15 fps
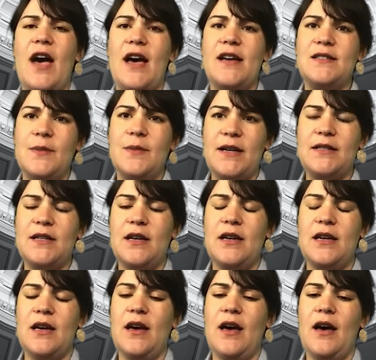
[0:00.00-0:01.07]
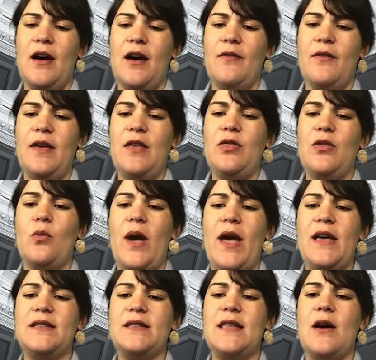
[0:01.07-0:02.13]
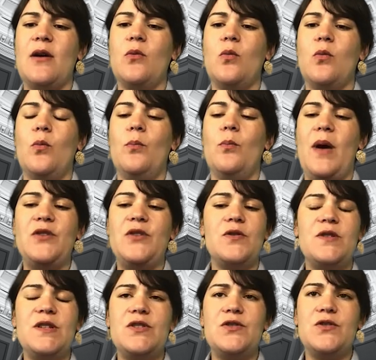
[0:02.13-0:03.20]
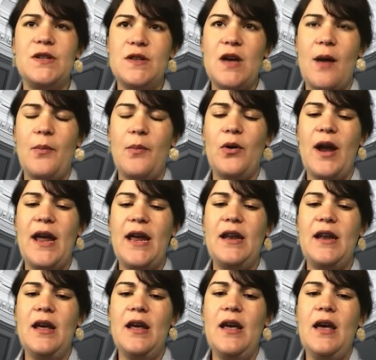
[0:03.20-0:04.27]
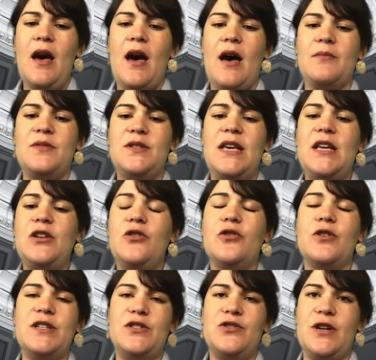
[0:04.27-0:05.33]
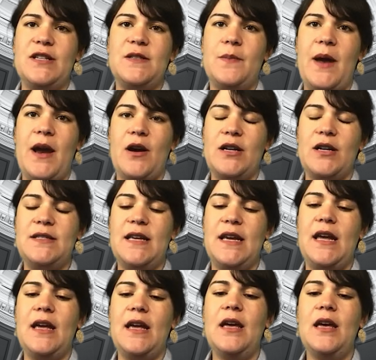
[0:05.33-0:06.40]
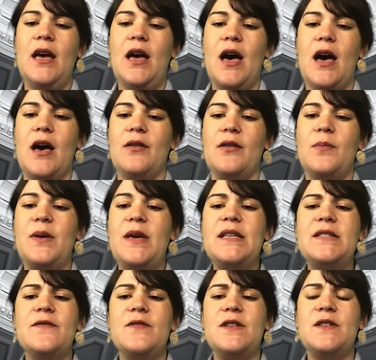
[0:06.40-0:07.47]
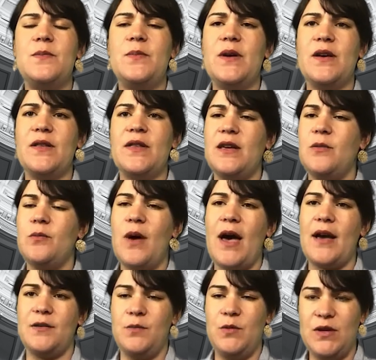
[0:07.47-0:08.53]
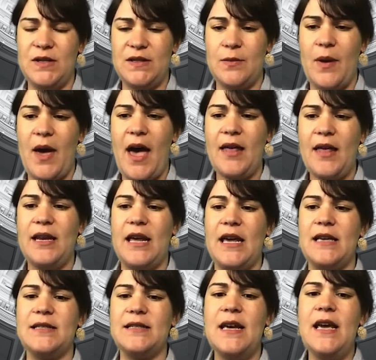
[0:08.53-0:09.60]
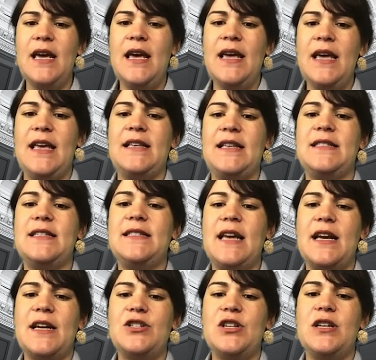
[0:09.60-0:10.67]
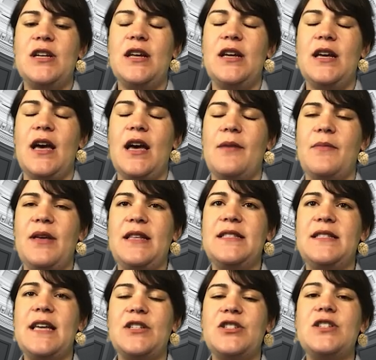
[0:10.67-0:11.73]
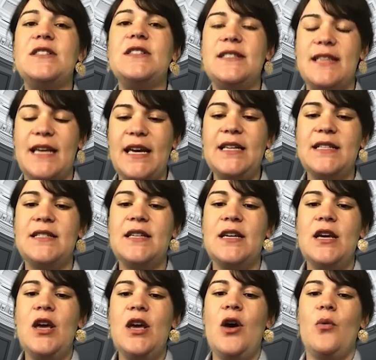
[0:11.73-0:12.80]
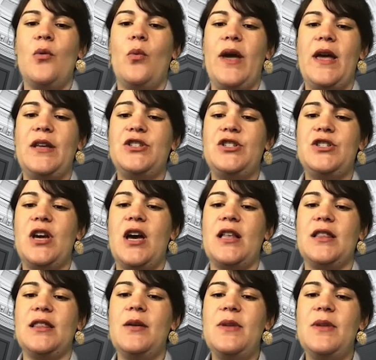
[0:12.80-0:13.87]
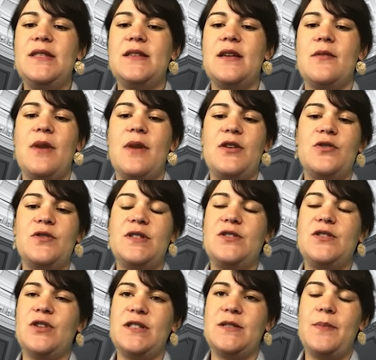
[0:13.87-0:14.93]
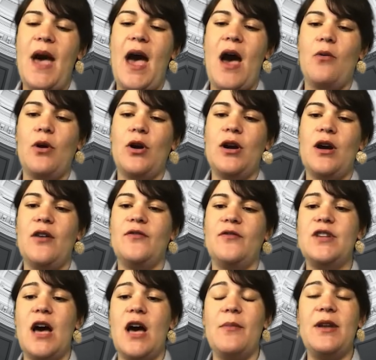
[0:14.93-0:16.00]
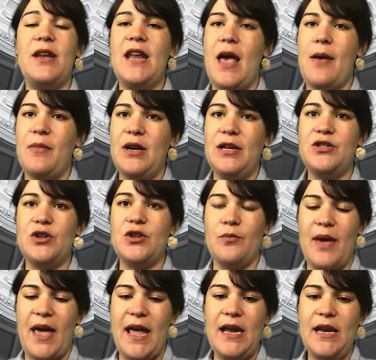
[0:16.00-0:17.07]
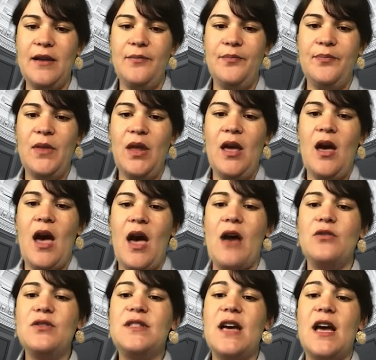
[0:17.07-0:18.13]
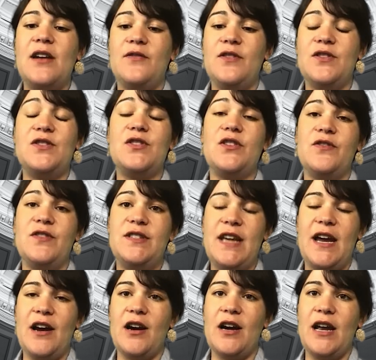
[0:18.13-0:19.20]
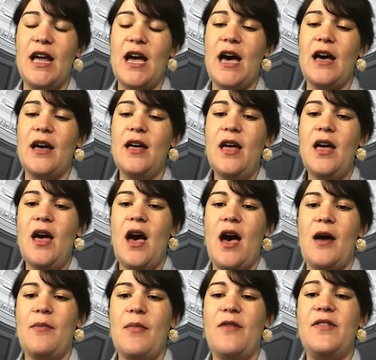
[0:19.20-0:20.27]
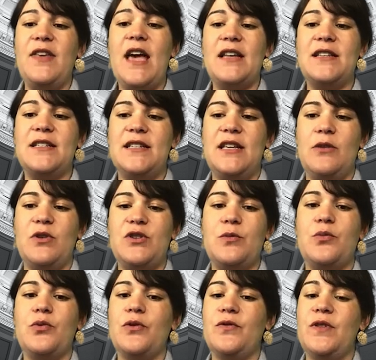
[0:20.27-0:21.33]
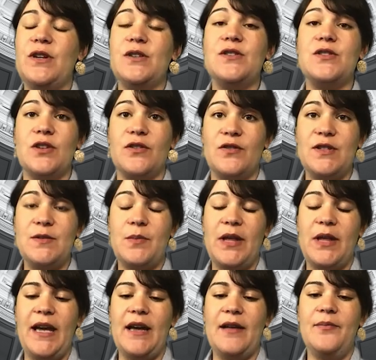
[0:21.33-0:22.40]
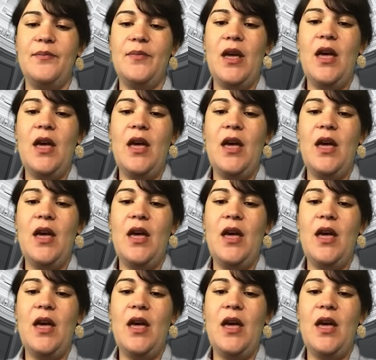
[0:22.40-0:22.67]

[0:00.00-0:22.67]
aspects in the ways that metro districts operate to increase transparency. The piece of this bill that impacts municipalities is the section in section 6, which limits a metro district's power of dominant eminent domain outside of the service area of the entity which approved their service plan,